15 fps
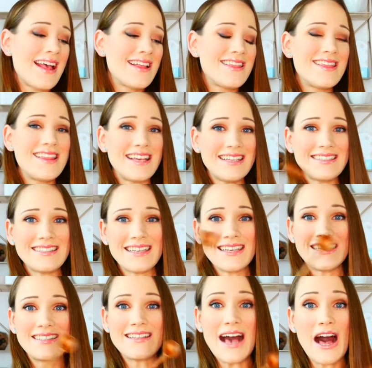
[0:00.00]
this
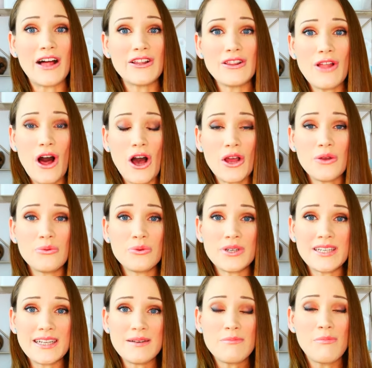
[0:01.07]
is a long
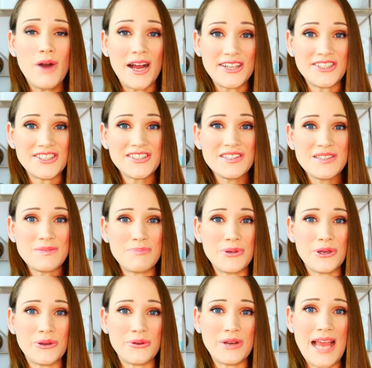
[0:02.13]
wooden matcha
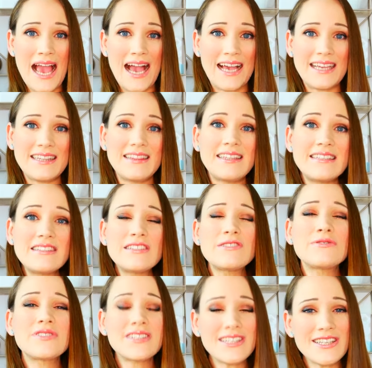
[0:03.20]
spoon, and this is
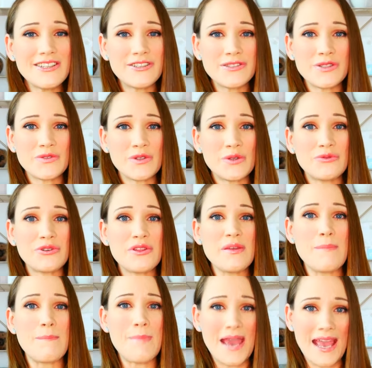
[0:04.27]
really useful for
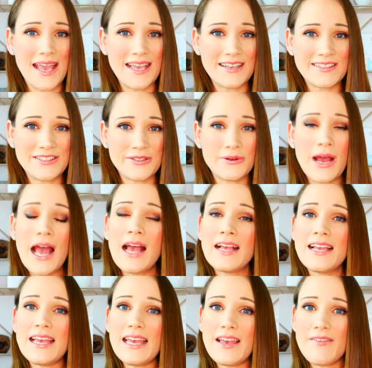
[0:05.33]
the bag. So
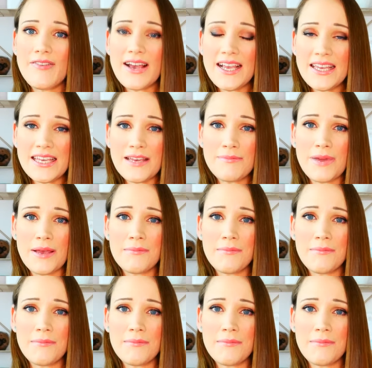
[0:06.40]
if I keep my